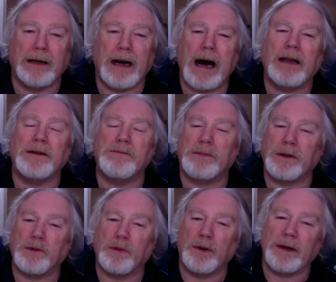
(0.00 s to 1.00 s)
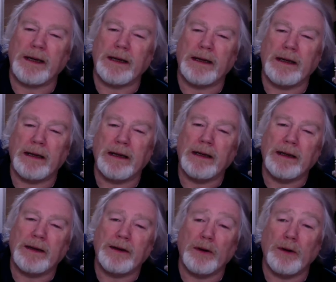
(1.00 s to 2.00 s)
Alan MacQuarrie,
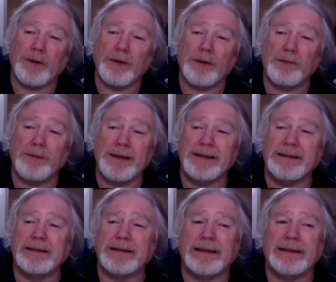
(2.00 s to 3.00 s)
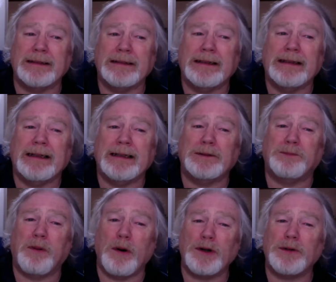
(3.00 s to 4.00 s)
the author, opines that it's
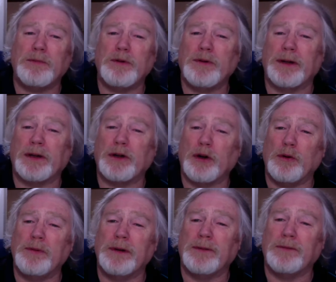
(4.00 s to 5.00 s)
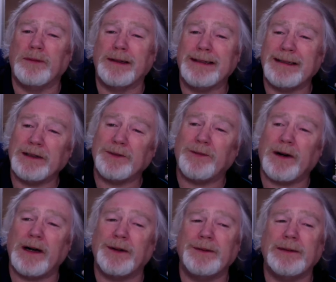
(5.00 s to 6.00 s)
possible that Colman of
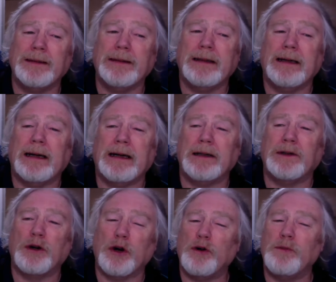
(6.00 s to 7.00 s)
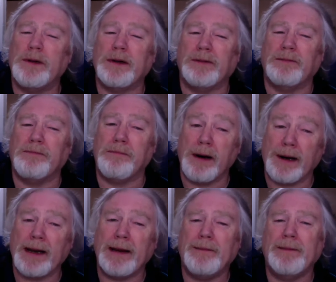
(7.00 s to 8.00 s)
Lindisfarne and Colman of
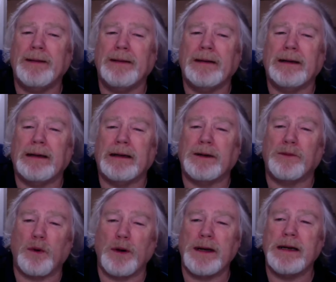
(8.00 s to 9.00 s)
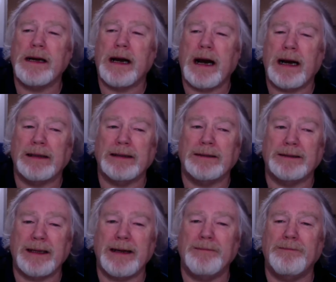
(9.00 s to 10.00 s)
Murray are one and the
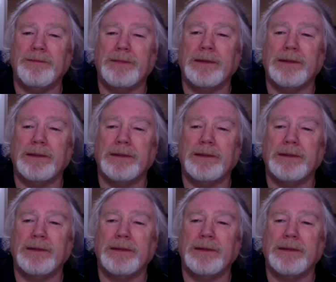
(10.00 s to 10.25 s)
same,